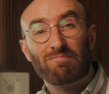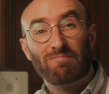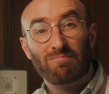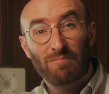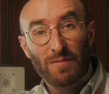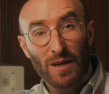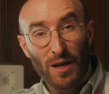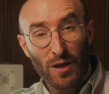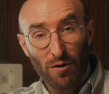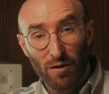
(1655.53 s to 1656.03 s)

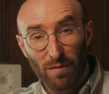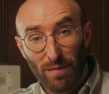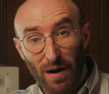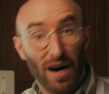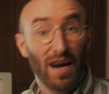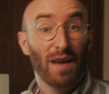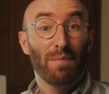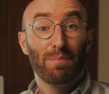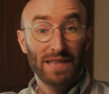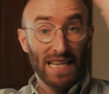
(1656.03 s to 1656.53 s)
neither am
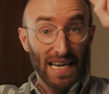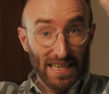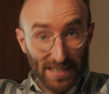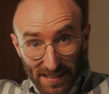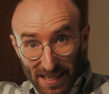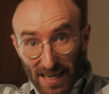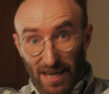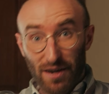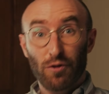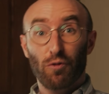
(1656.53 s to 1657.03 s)
I, but that
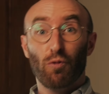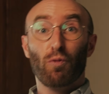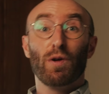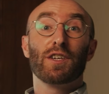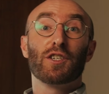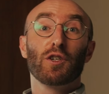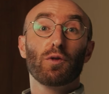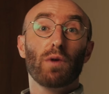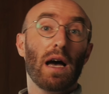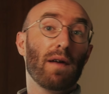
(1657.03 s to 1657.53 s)
said, we
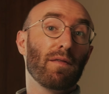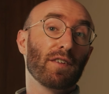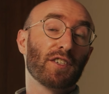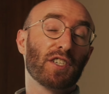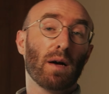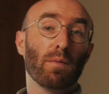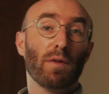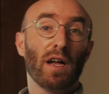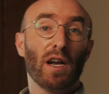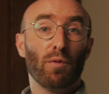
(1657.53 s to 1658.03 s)
do have a
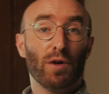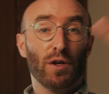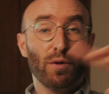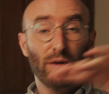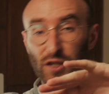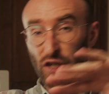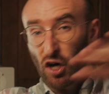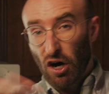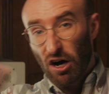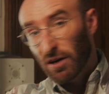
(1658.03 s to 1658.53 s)
subreddit where you can
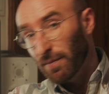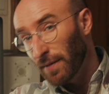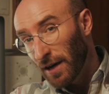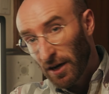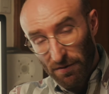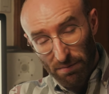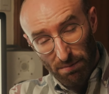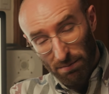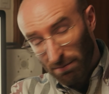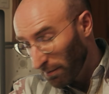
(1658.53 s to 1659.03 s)
talk
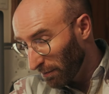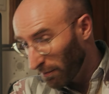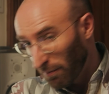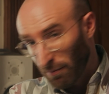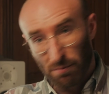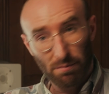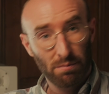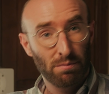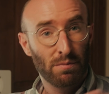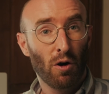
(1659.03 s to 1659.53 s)
about
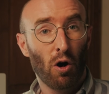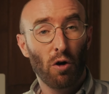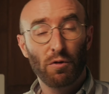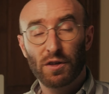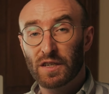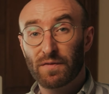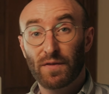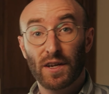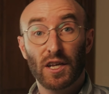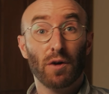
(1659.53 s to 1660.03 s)
all
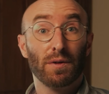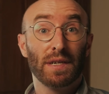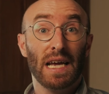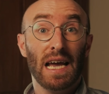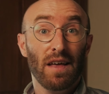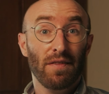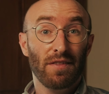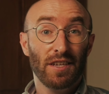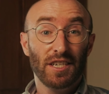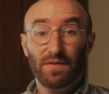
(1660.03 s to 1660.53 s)
these videos
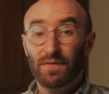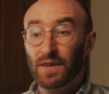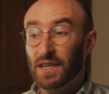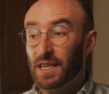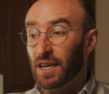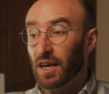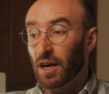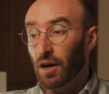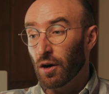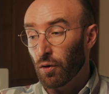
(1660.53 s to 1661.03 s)
and this
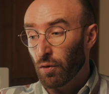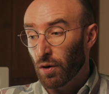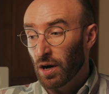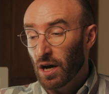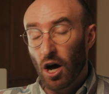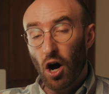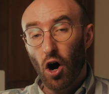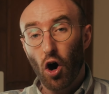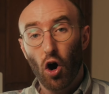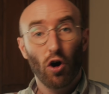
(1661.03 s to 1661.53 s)
video,
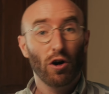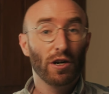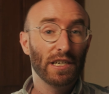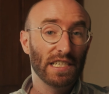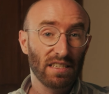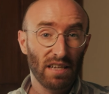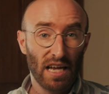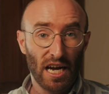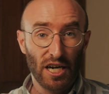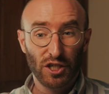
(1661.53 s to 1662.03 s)

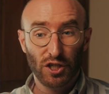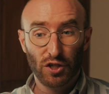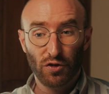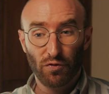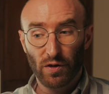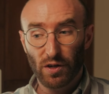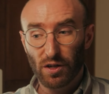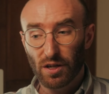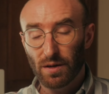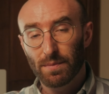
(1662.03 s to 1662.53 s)

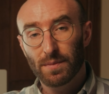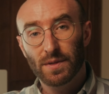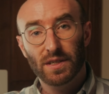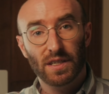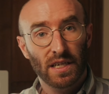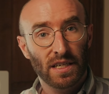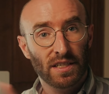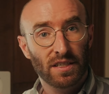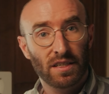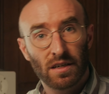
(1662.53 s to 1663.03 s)
r/Thrillums.
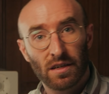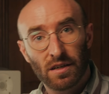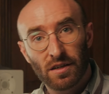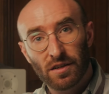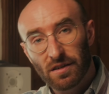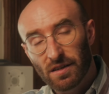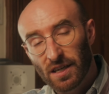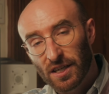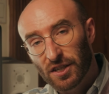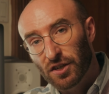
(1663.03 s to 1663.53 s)
It's a
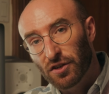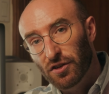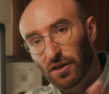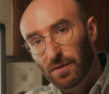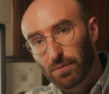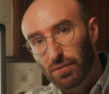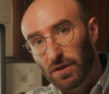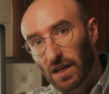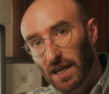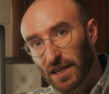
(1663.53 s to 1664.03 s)

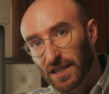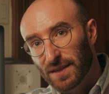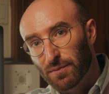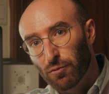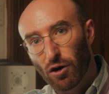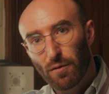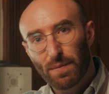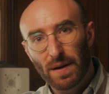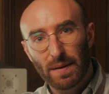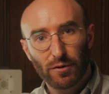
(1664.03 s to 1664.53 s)
good place.
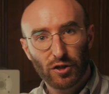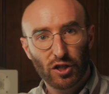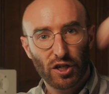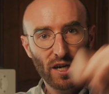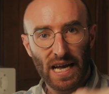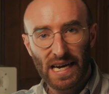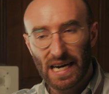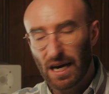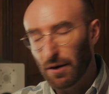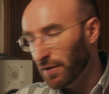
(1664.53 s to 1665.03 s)
More people should
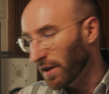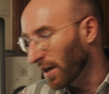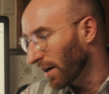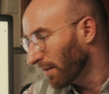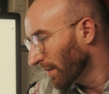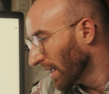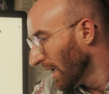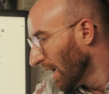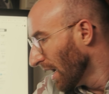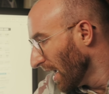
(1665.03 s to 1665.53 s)
hang out there.
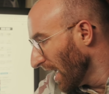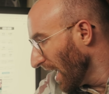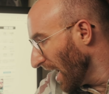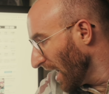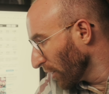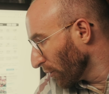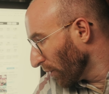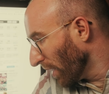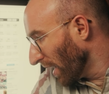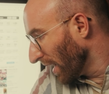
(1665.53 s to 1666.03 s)

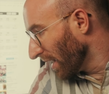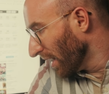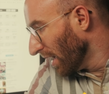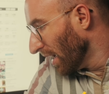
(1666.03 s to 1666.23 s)
Anyway,